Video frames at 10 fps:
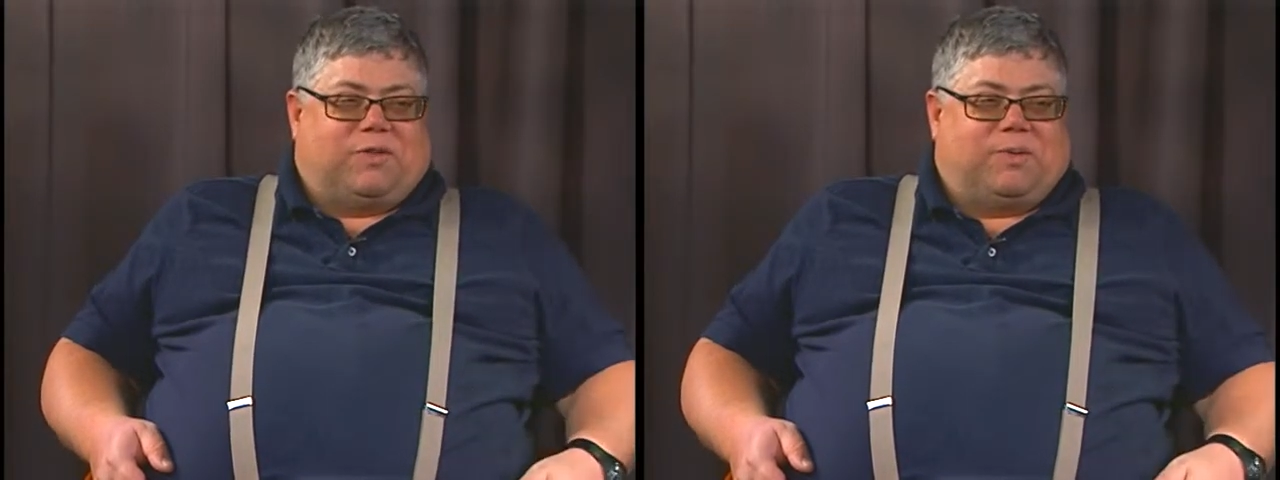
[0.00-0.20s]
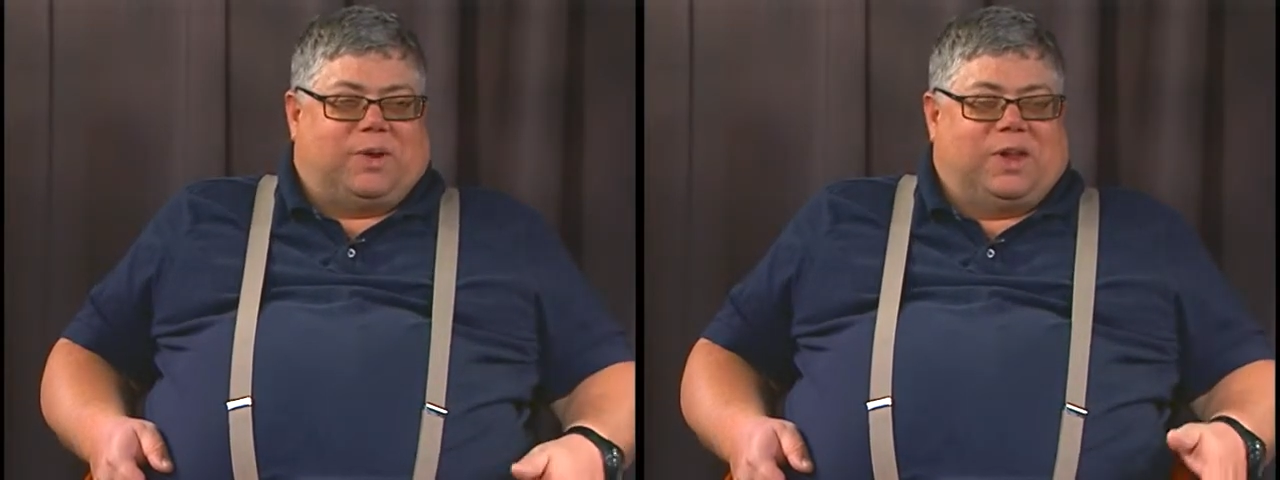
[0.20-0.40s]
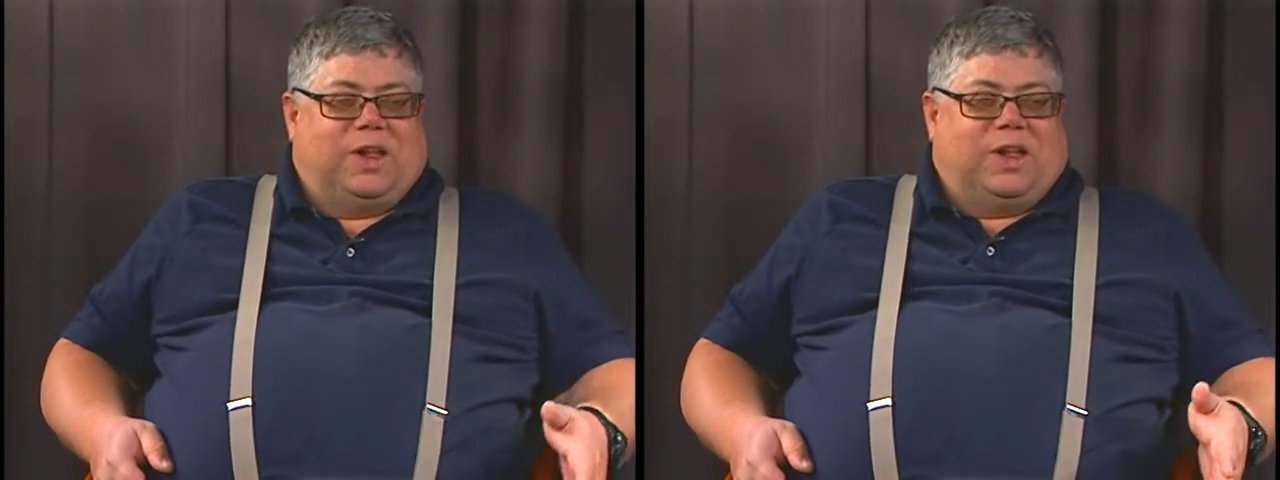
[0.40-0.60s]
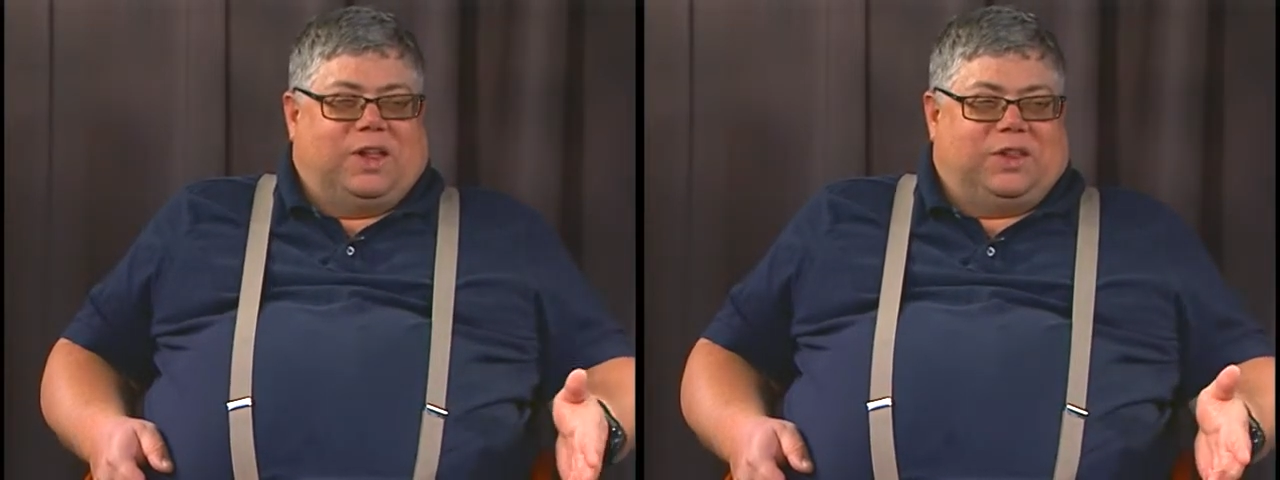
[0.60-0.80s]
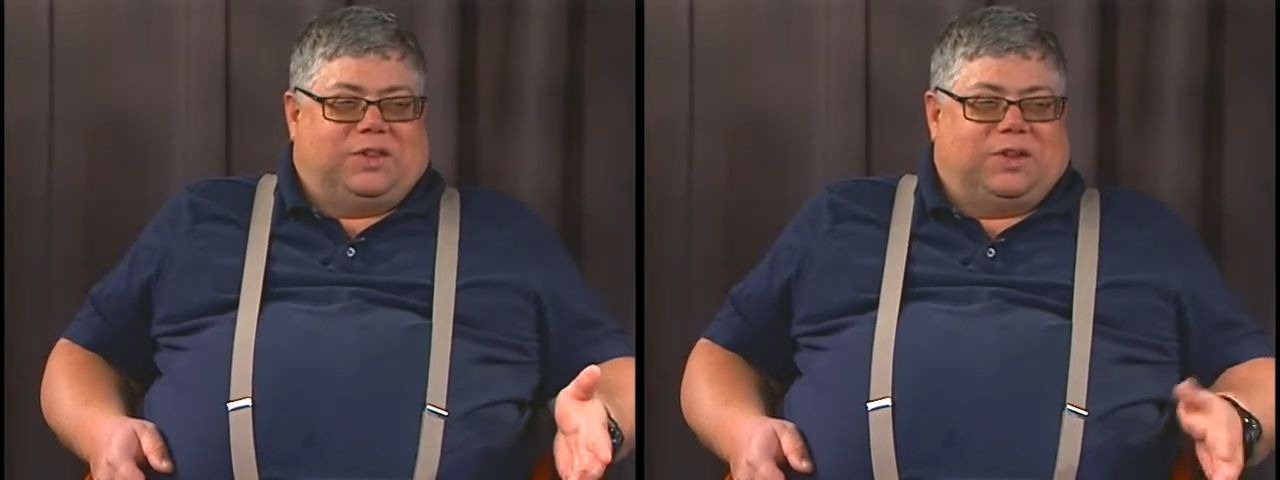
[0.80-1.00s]
I mean,
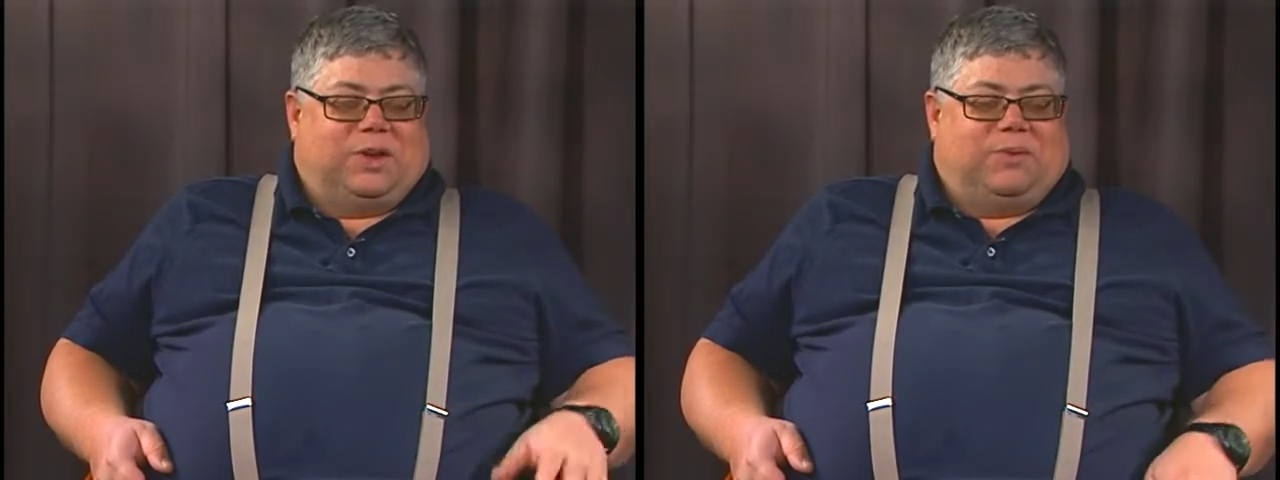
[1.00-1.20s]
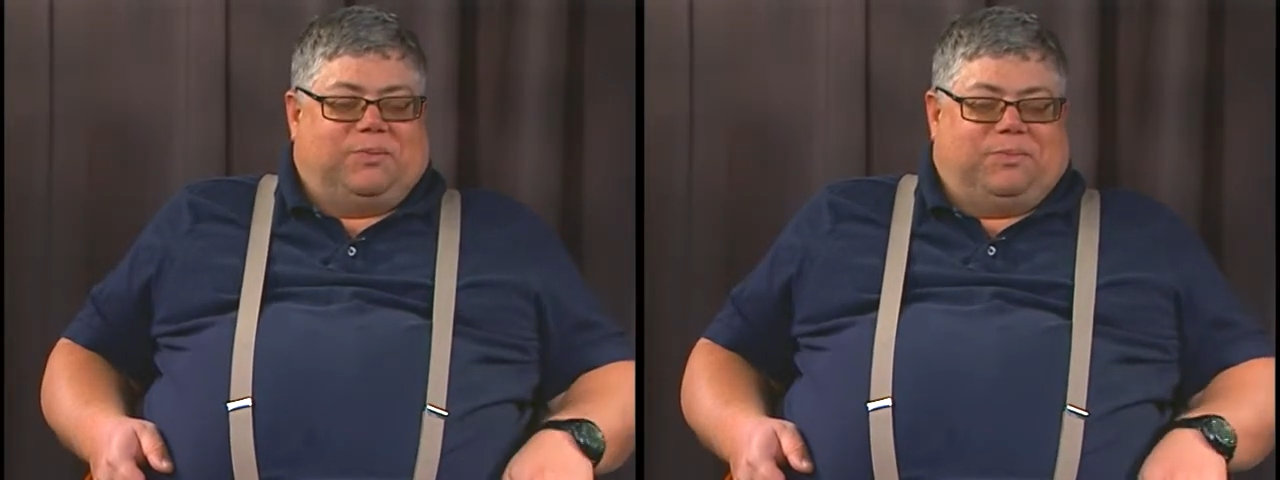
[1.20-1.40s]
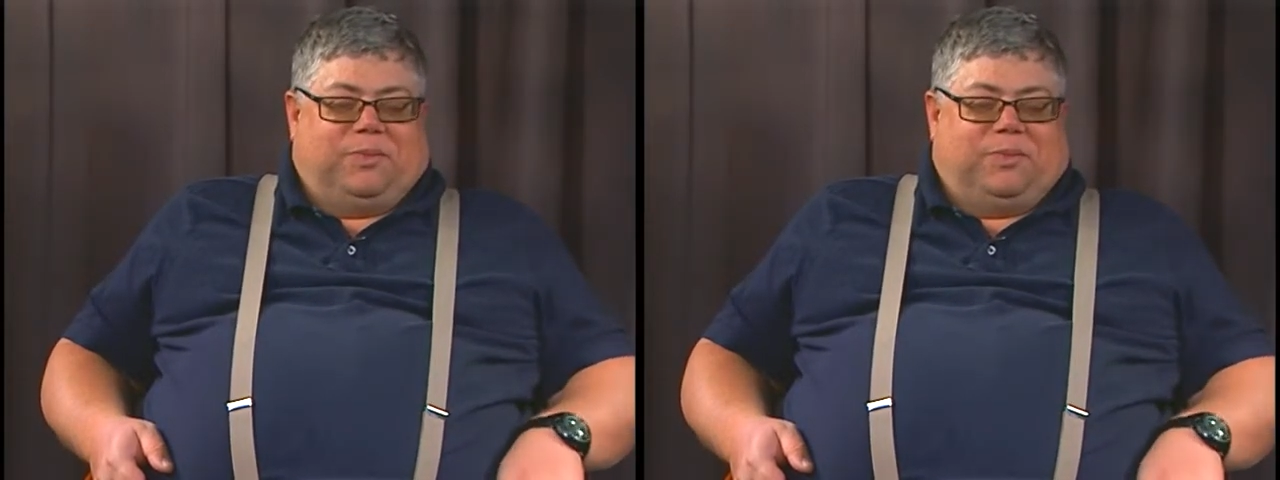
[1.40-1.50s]
so